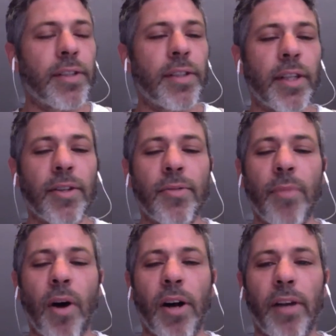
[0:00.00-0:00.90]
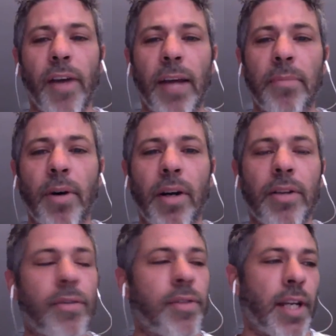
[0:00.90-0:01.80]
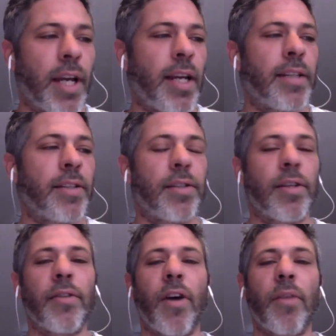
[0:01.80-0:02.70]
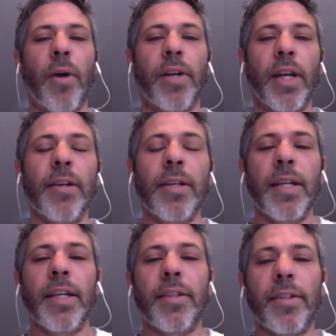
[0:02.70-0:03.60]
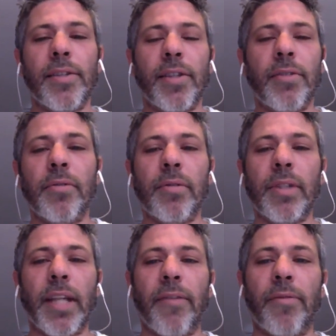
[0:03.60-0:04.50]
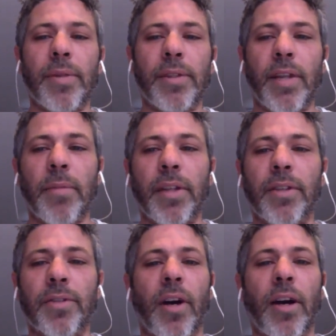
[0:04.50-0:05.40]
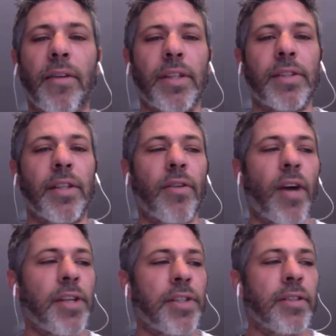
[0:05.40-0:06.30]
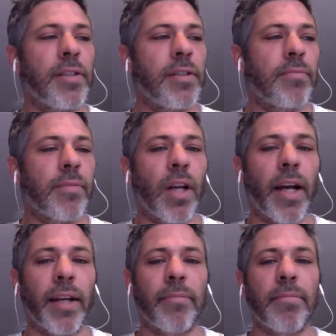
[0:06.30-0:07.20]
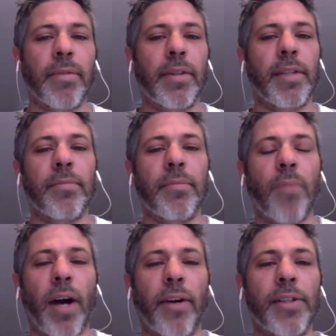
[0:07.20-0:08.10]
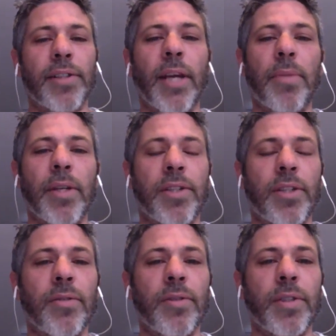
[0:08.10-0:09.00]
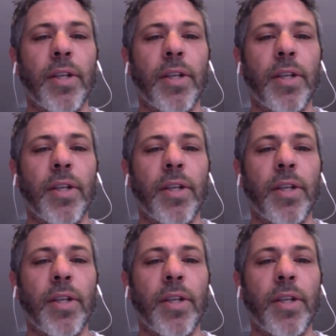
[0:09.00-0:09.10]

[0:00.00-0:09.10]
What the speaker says: that you might have had by using a servo motor. You're still left with some of the drive considerations, like the micro step issues,